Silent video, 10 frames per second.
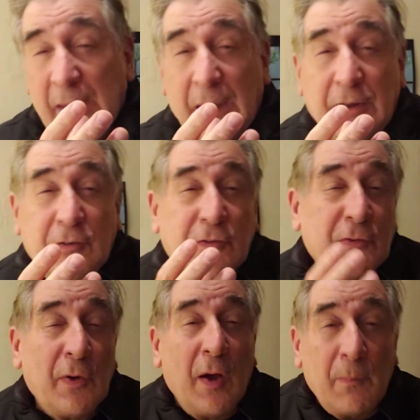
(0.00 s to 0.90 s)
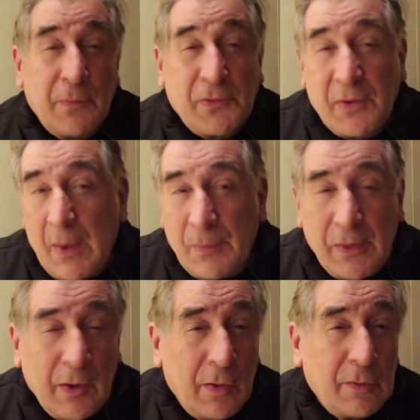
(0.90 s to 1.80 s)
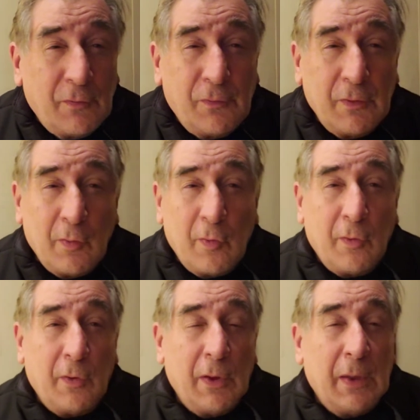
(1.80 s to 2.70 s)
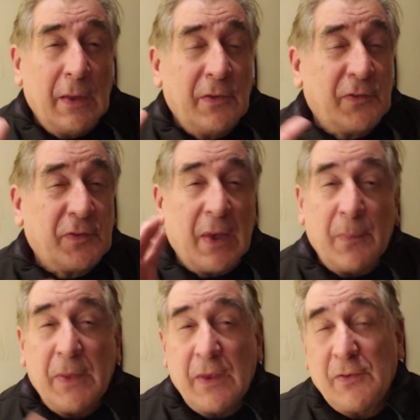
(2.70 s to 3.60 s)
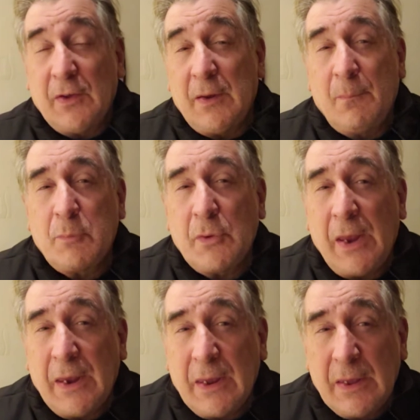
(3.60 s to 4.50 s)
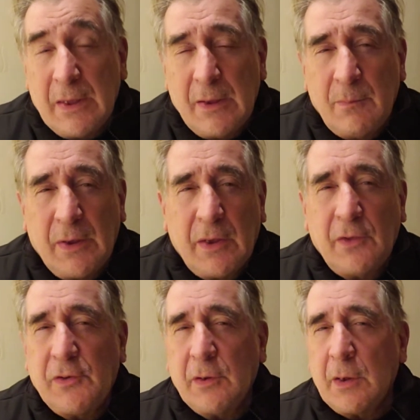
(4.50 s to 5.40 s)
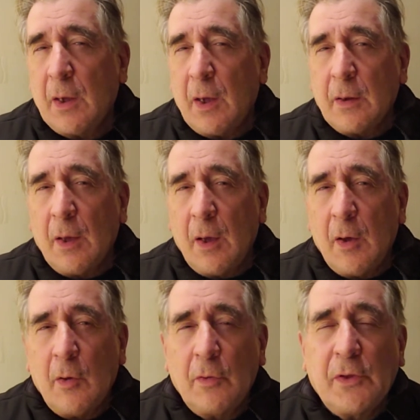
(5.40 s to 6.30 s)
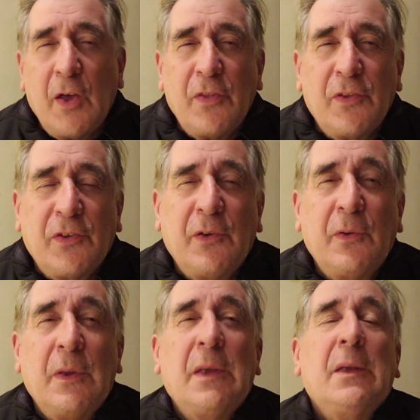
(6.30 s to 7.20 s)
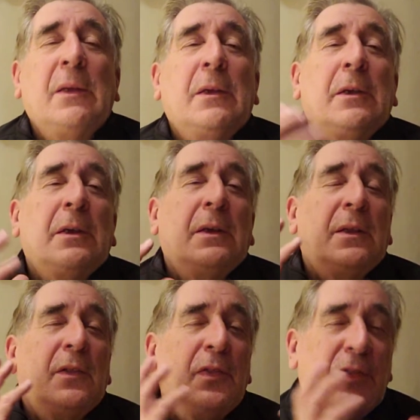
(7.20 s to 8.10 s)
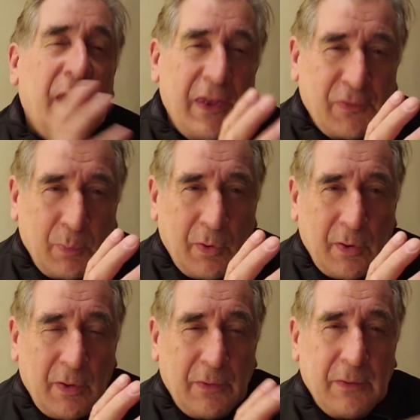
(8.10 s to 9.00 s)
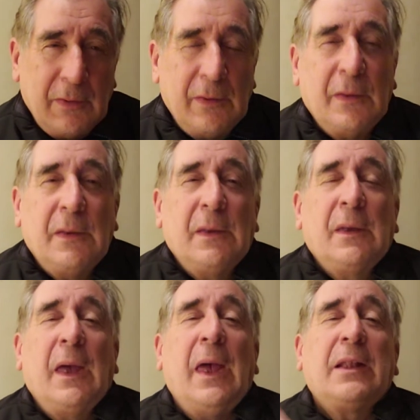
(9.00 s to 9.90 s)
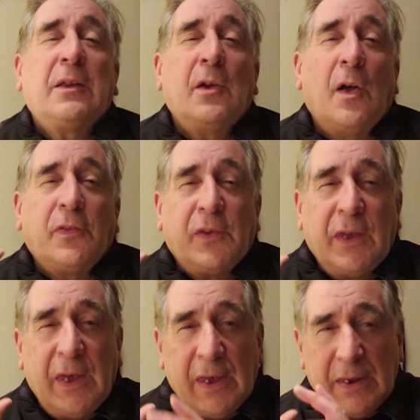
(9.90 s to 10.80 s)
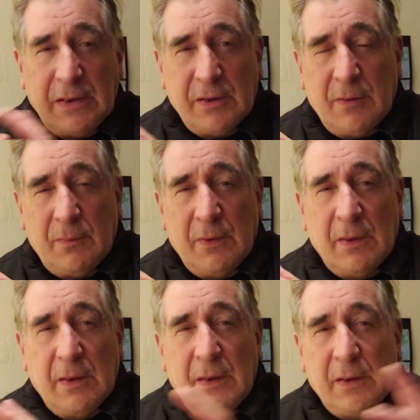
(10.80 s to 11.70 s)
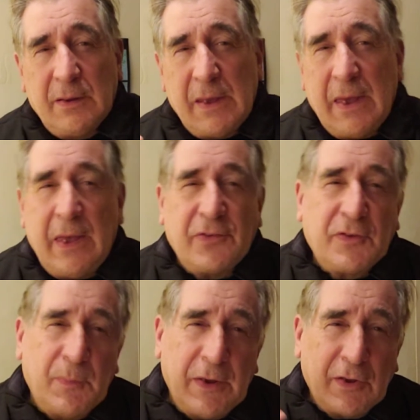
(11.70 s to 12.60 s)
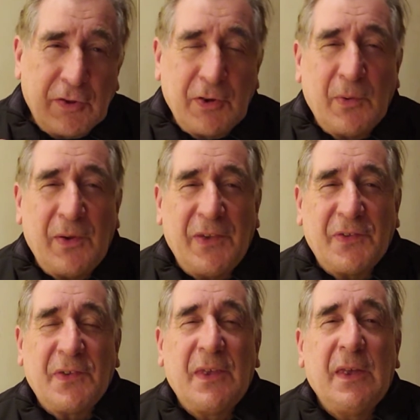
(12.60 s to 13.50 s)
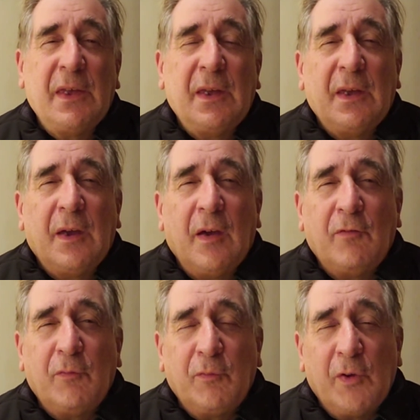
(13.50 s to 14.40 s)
and drop something on the floor. Something's going to break, because you can't hold on to this world and God's kingdom. There has to be a choice of